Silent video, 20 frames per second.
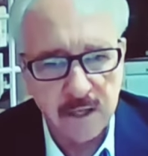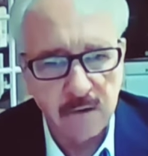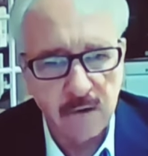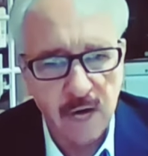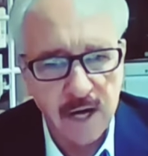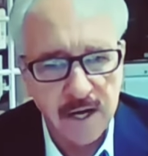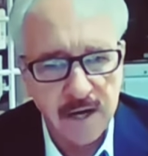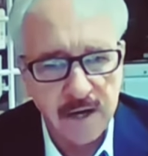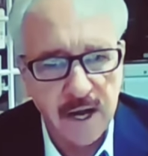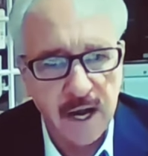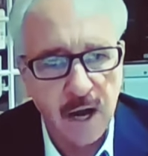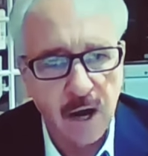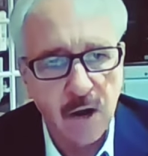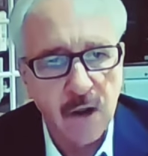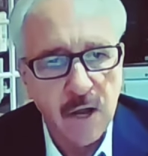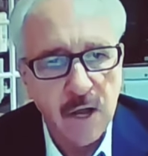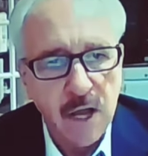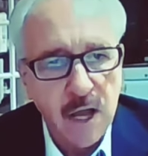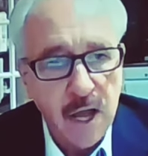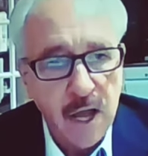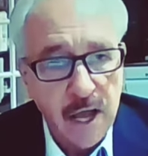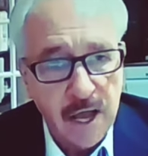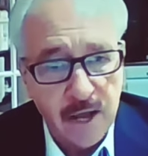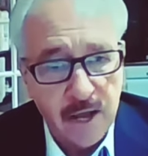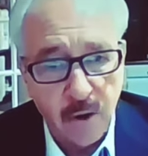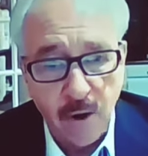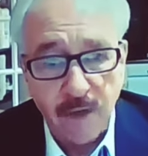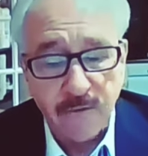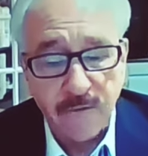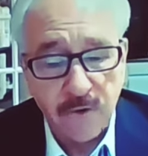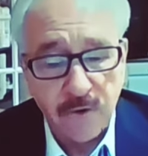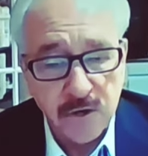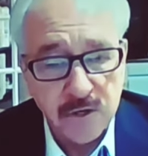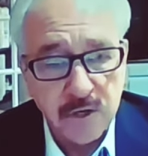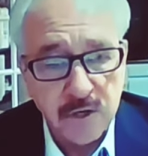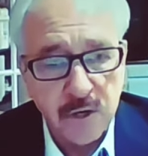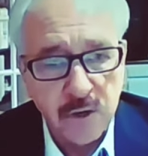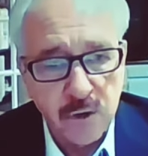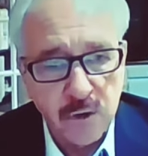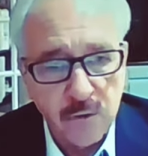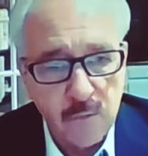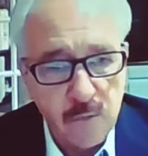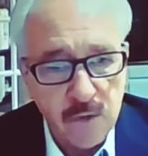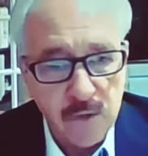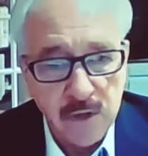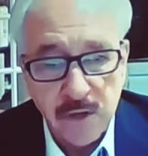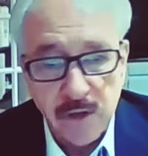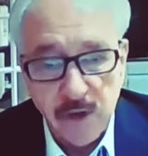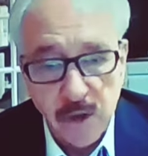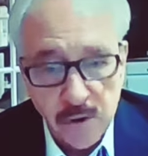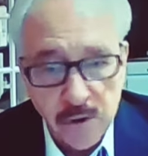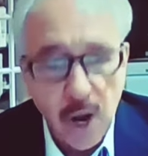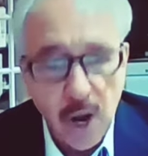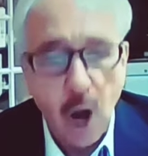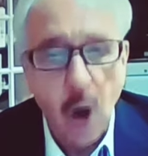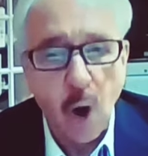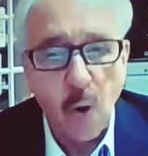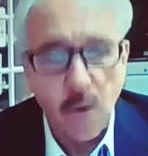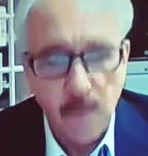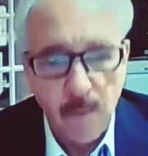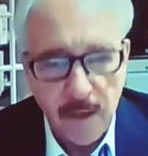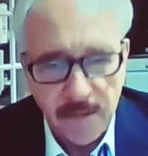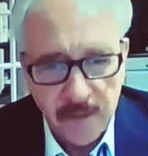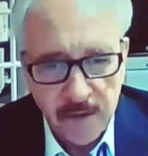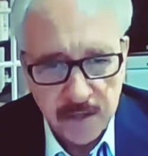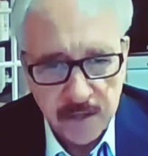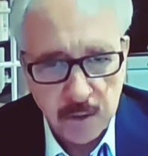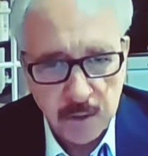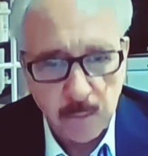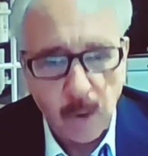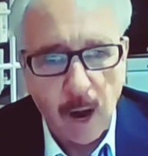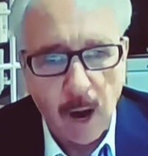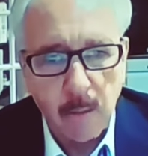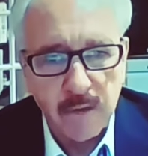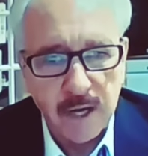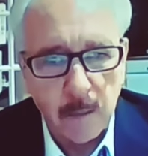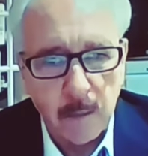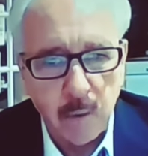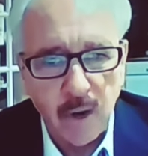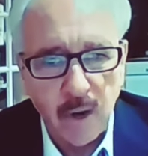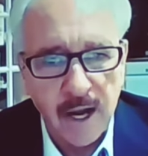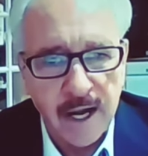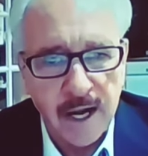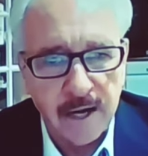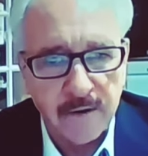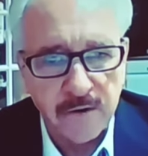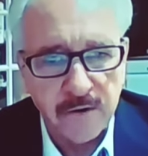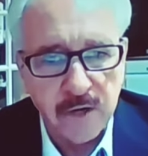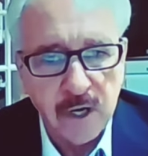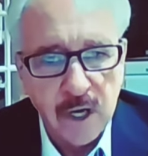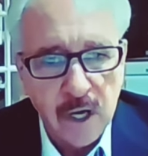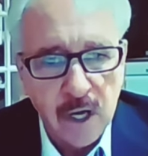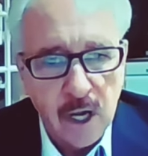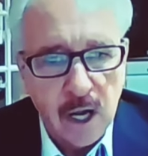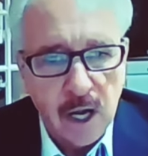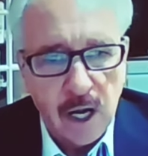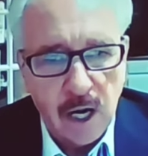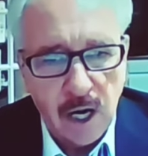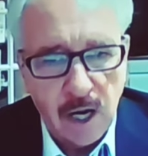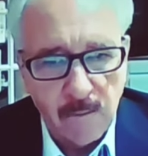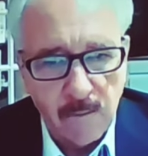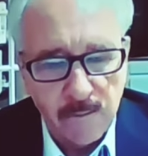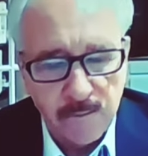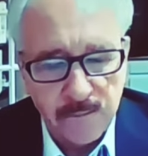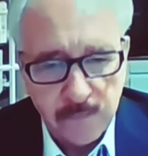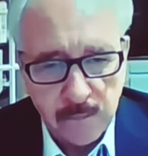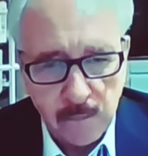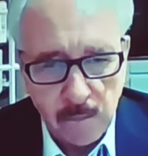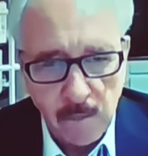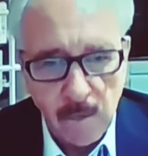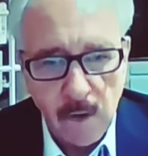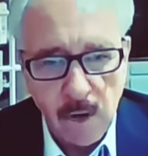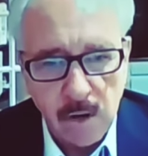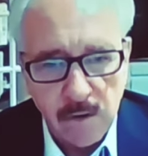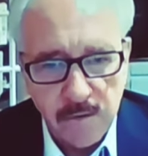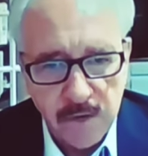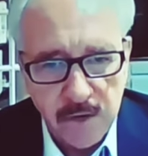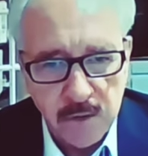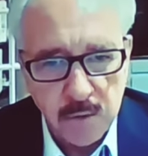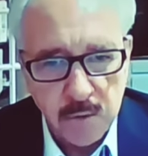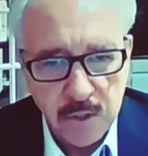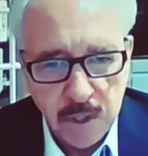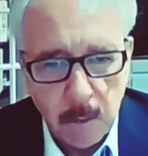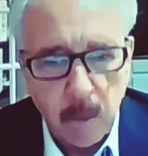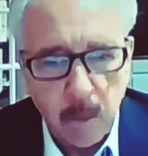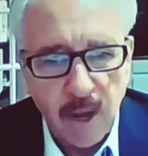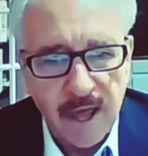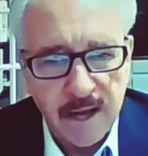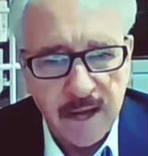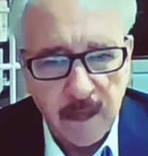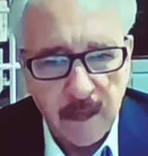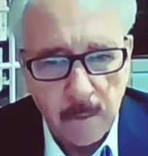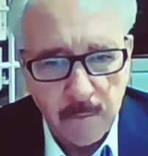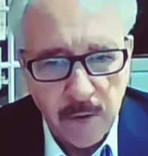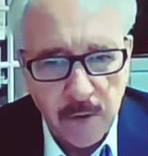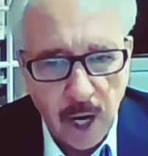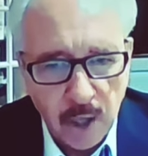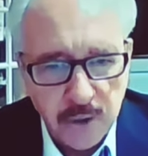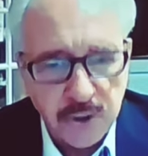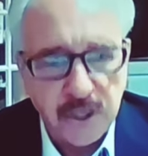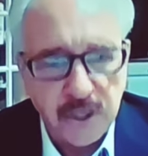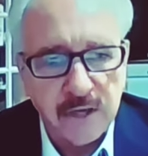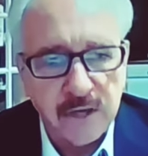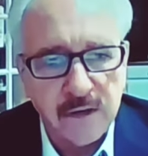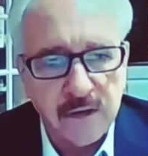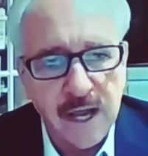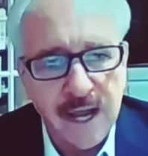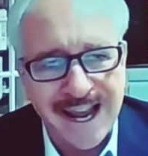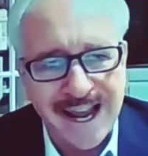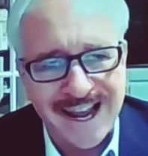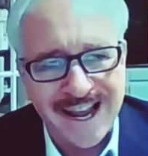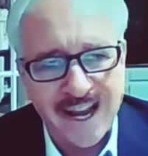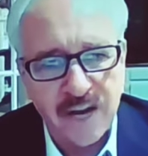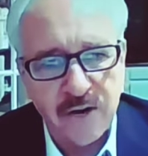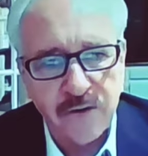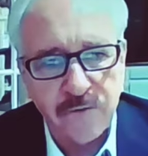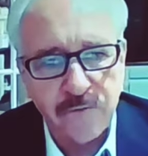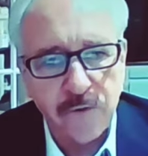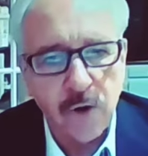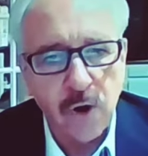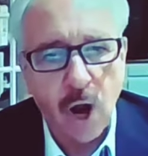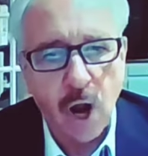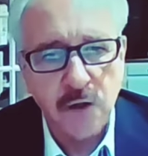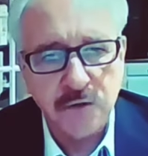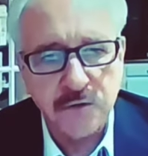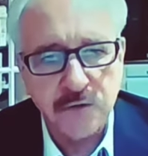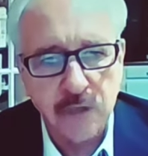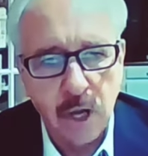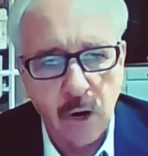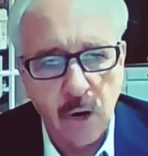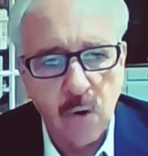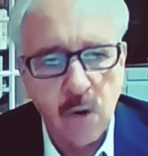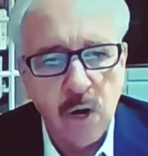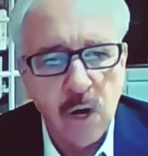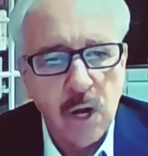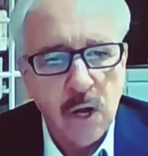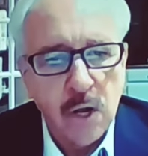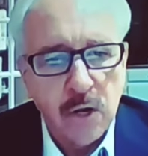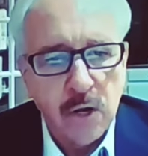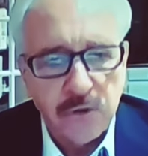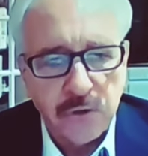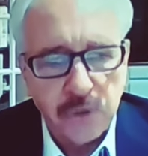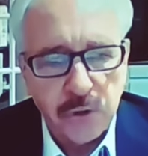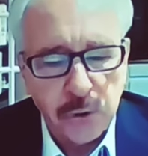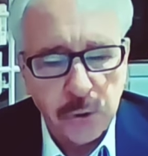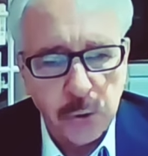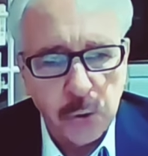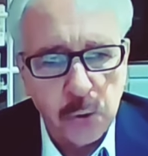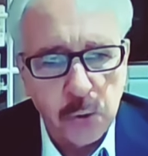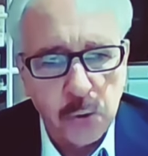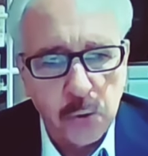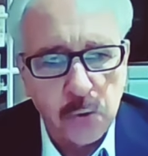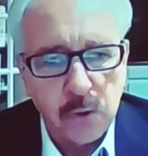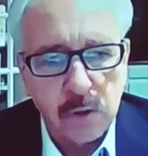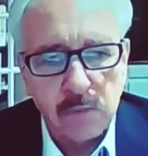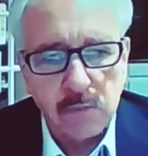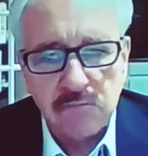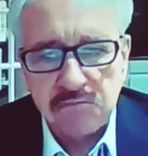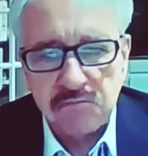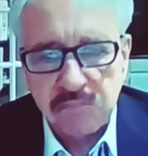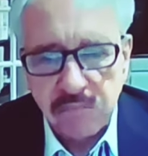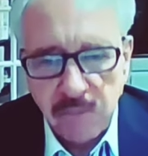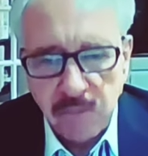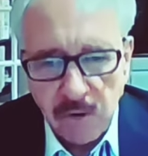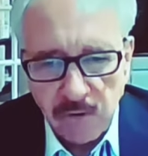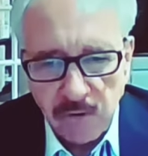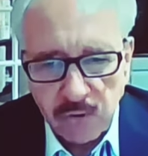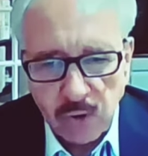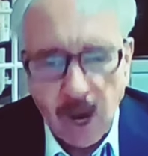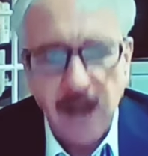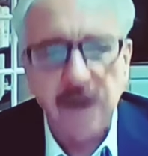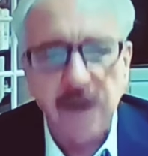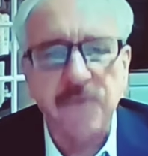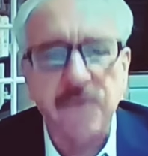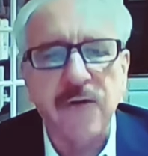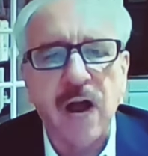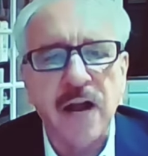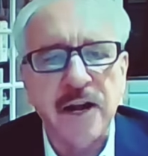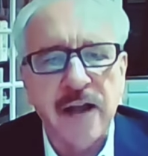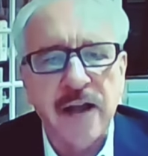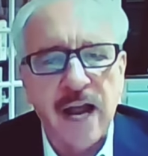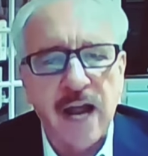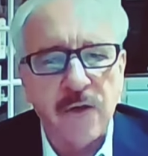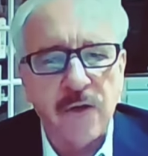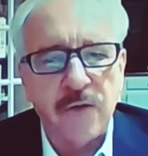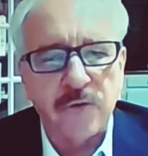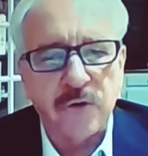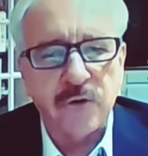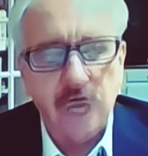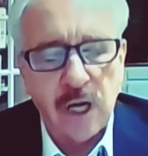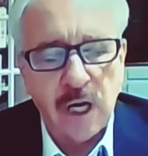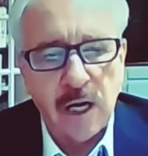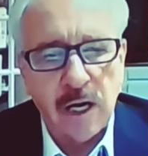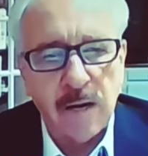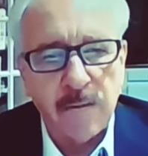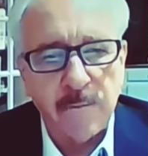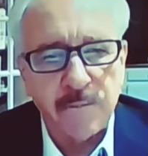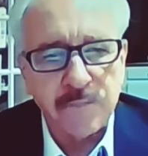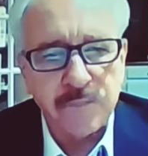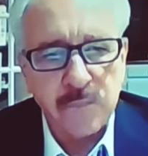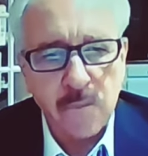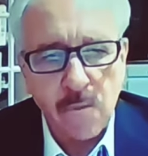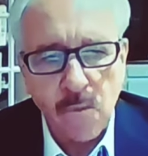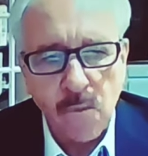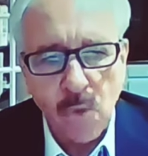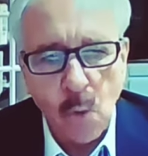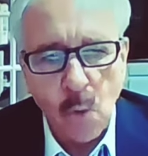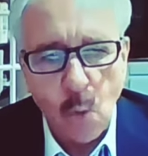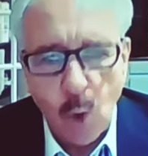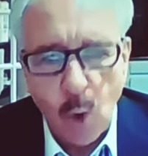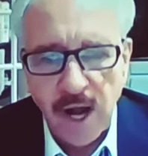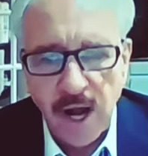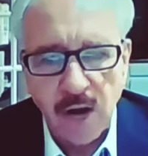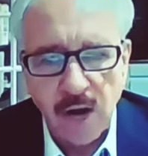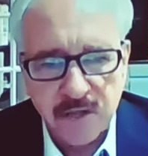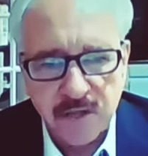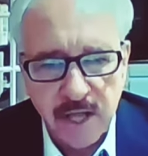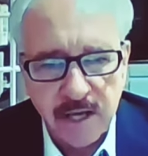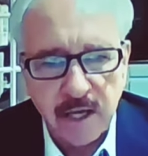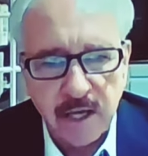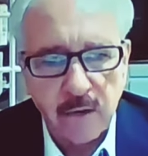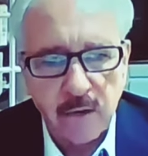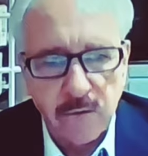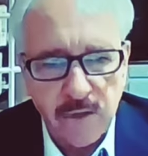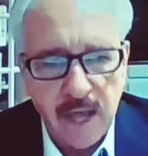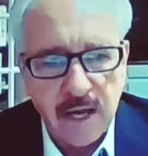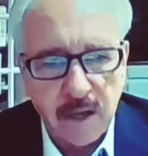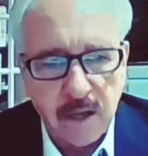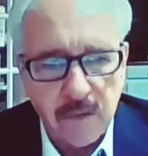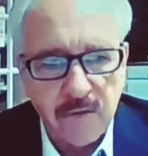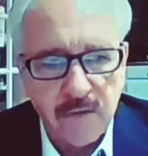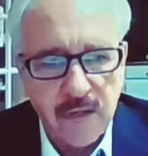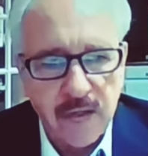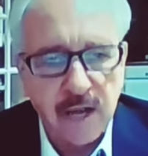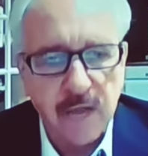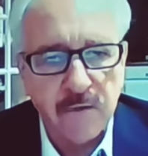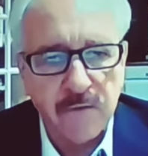it right now in efforts to know that this is probably a plan. um, this was a planned abduction, and also to try to find out. Uh, what else they, they can they can